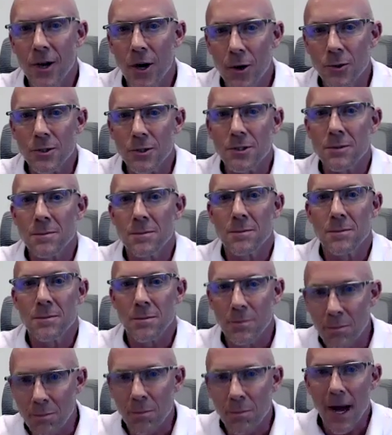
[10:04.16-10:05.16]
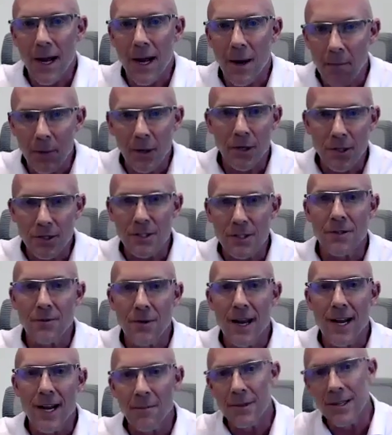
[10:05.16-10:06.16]
coached by a person,
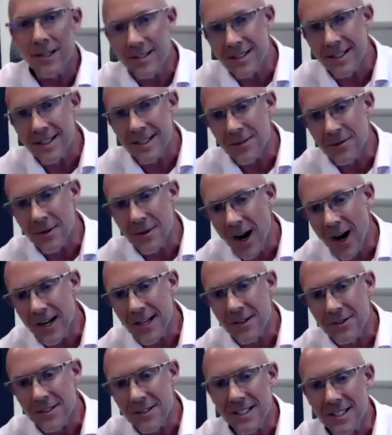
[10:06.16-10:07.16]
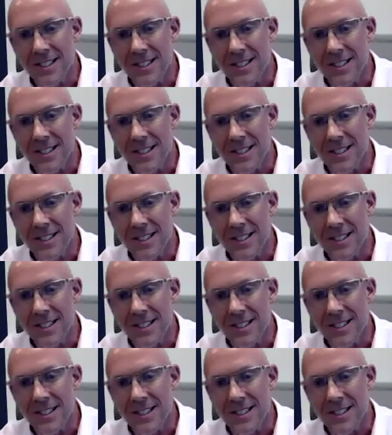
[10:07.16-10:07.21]
right? I'm listening to an audio CD